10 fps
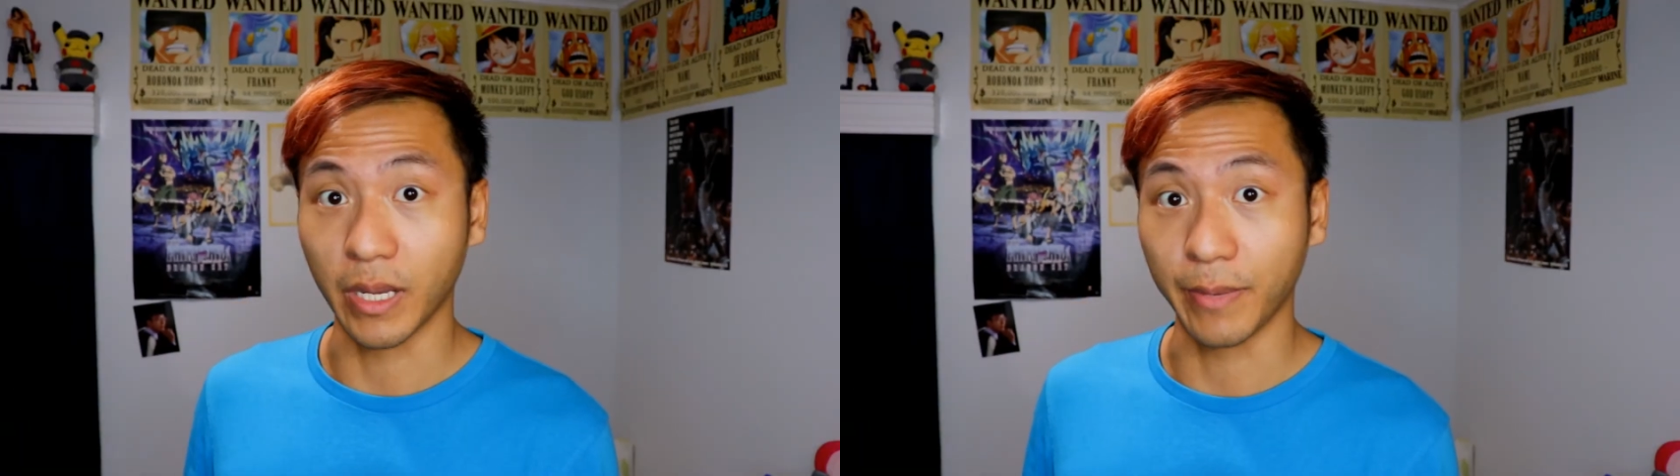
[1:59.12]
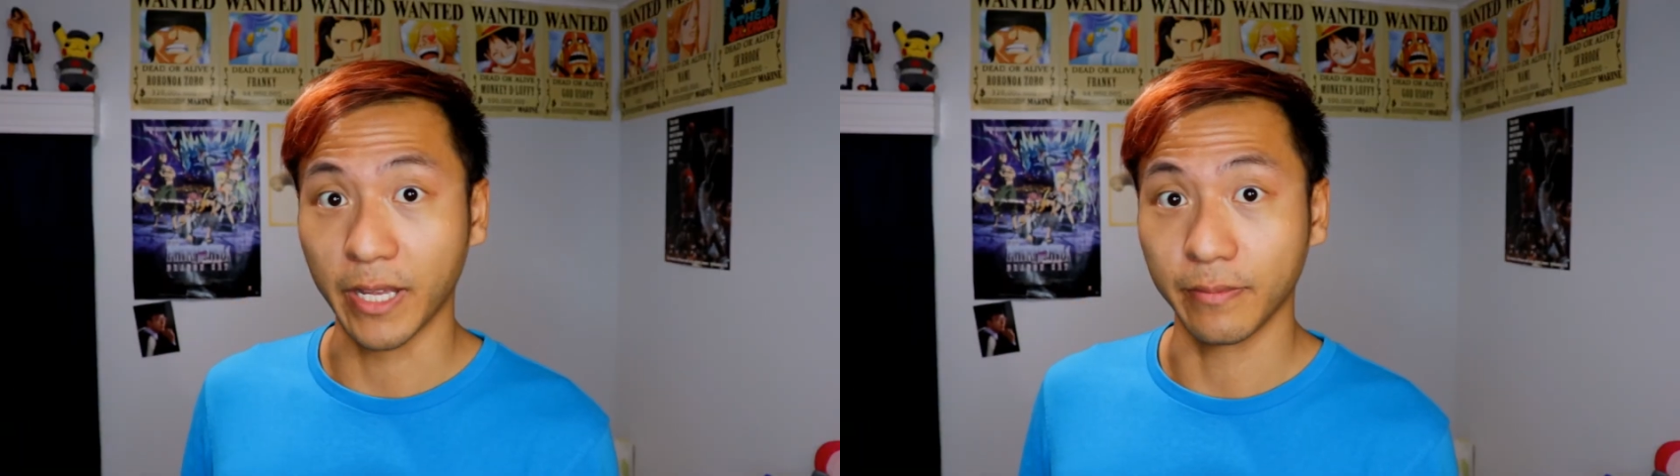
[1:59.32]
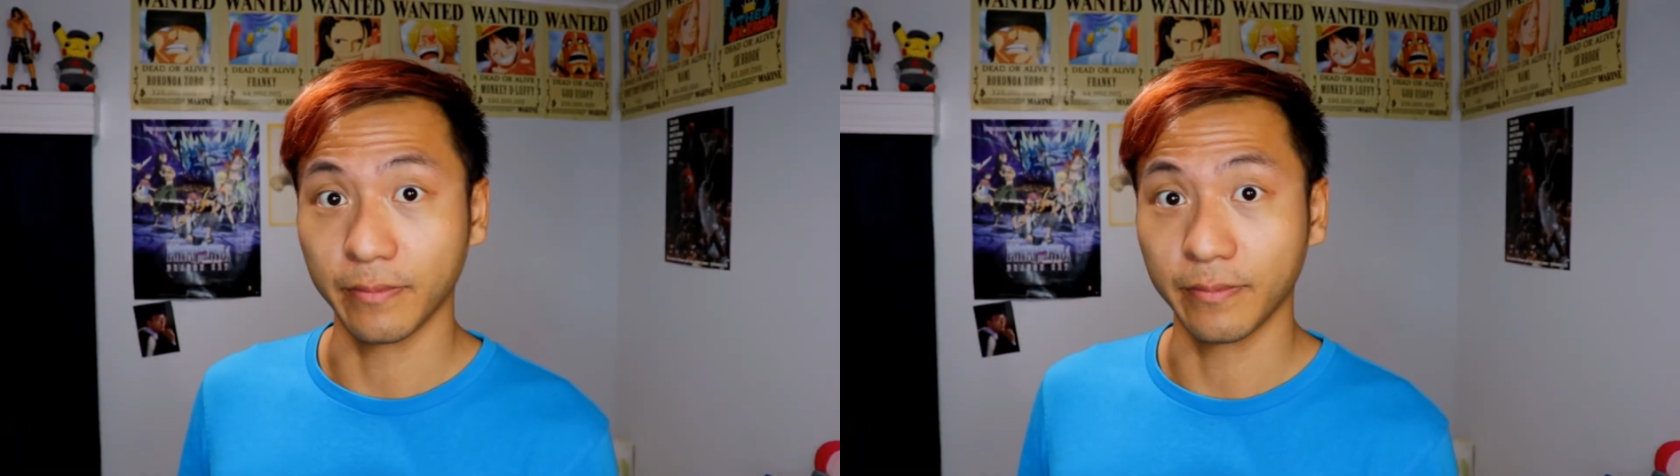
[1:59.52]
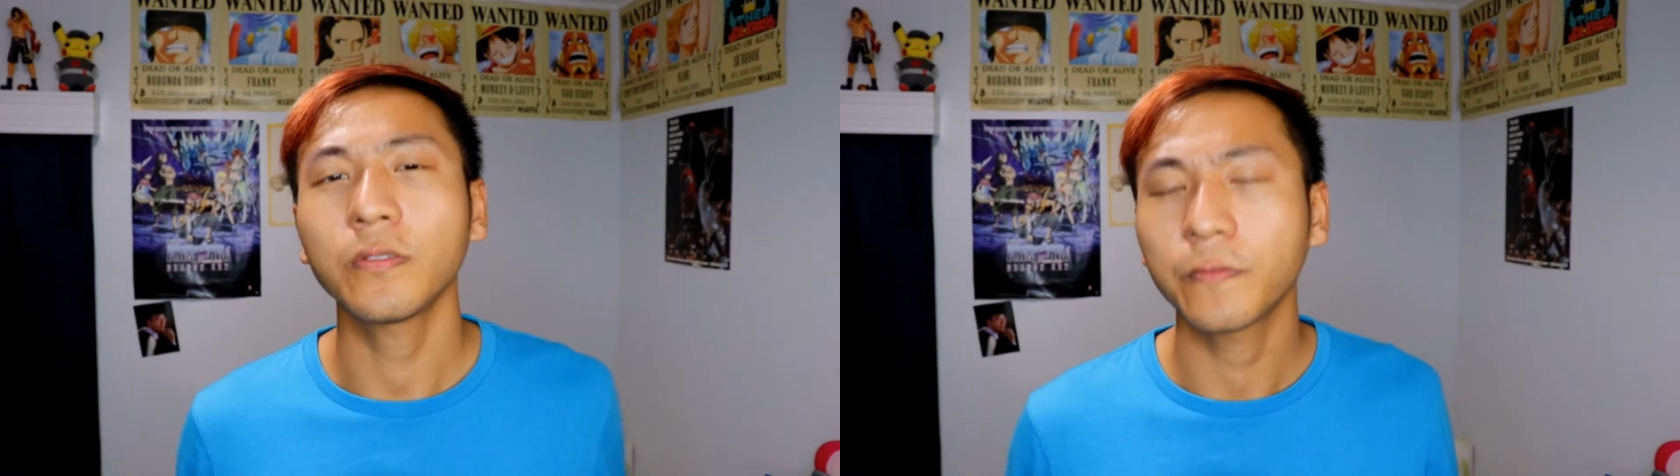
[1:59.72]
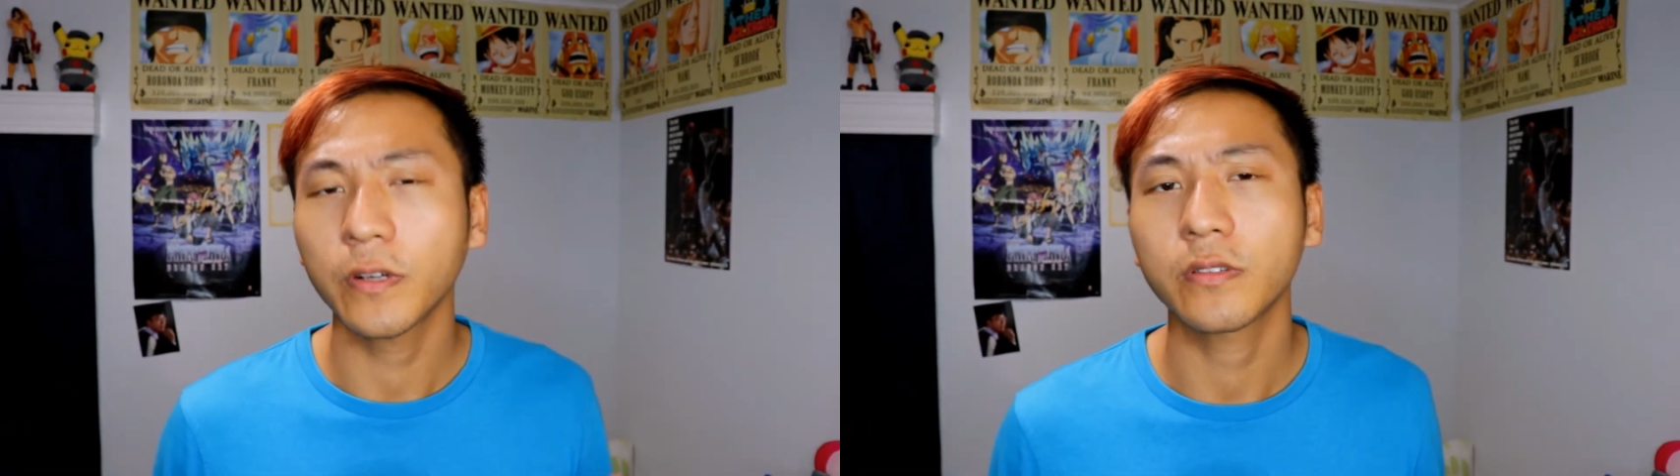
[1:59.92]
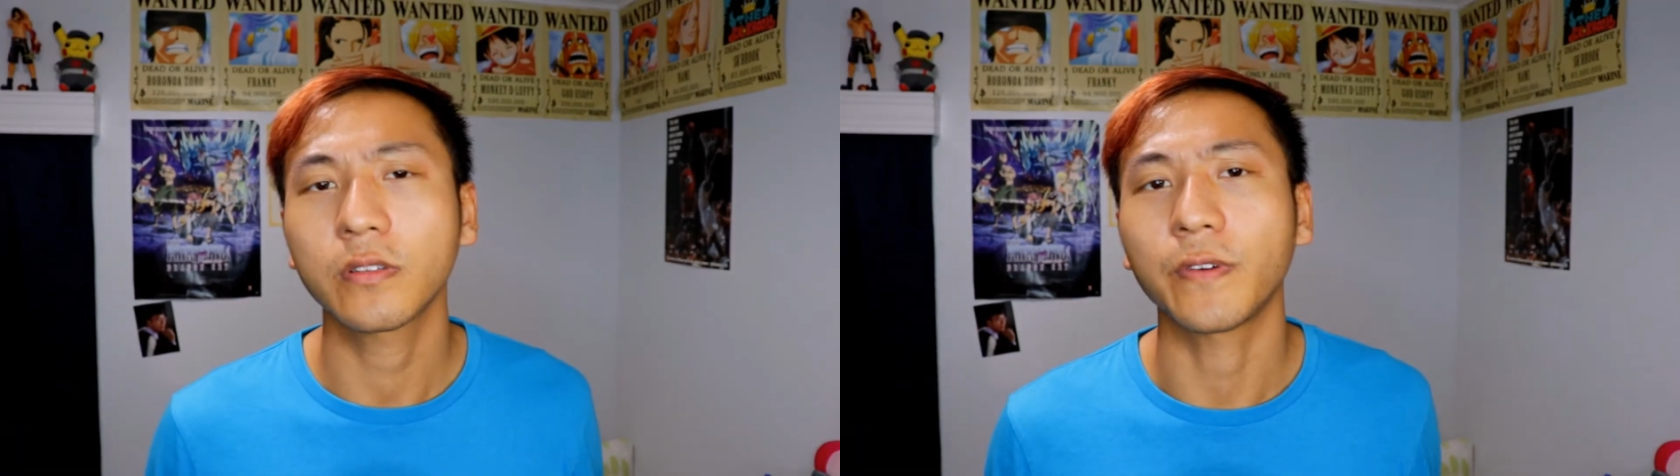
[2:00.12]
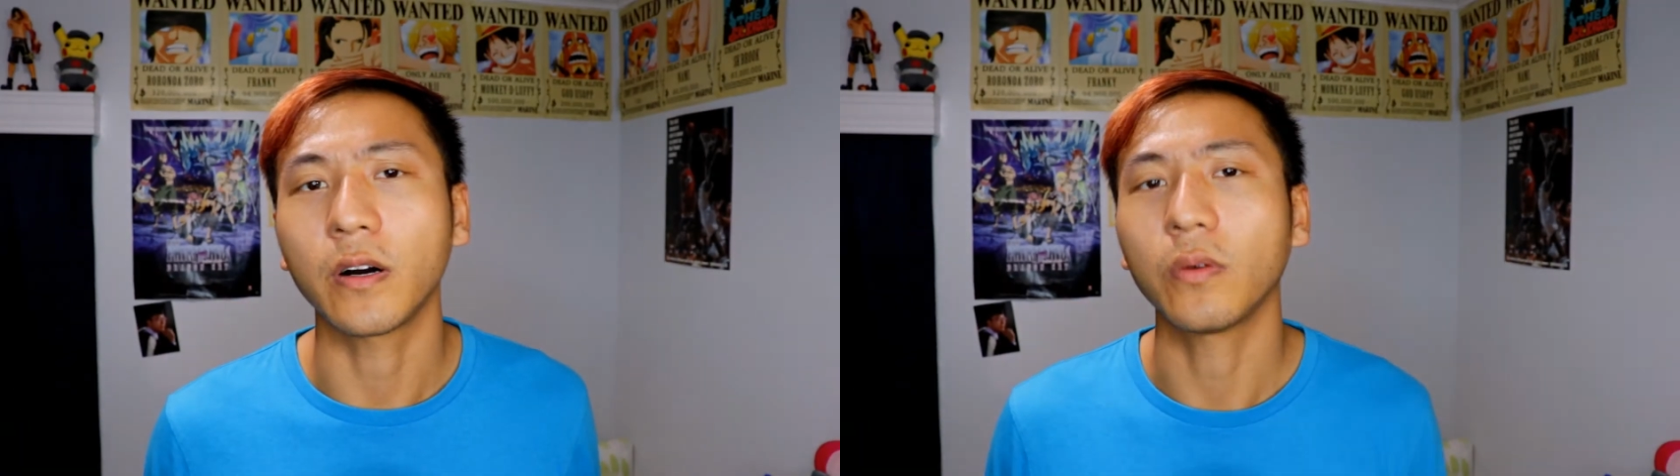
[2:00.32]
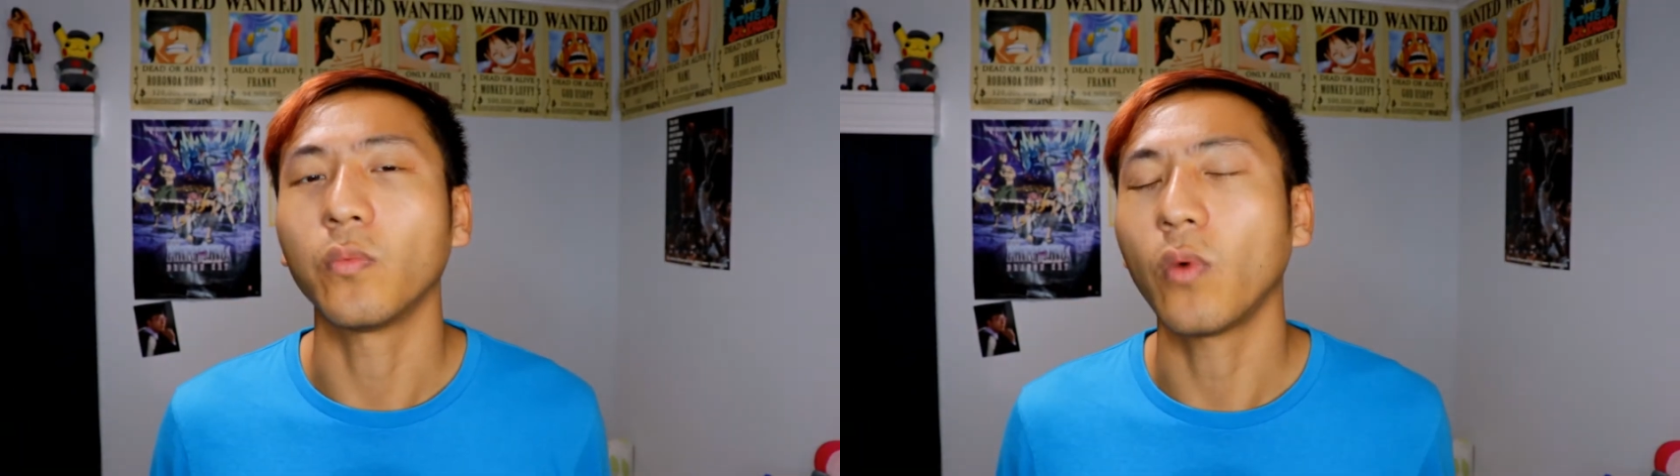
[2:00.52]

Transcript: My bad. So first of all,